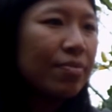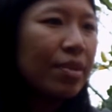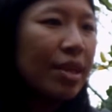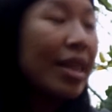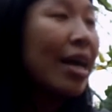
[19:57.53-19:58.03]

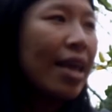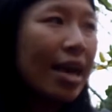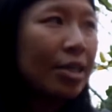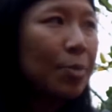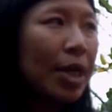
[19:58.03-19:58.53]
in that
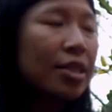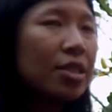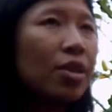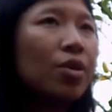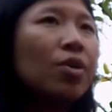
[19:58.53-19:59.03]
aspect.
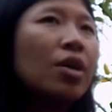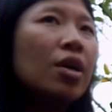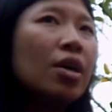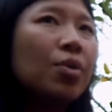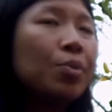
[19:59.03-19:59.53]
So
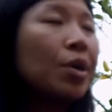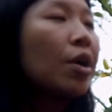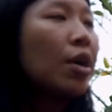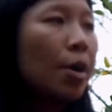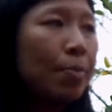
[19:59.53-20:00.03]
we
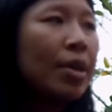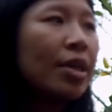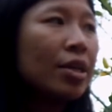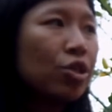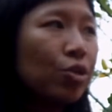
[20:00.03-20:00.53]
are
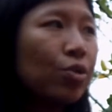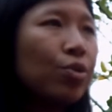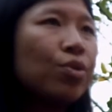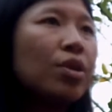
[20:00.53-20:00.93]
committed to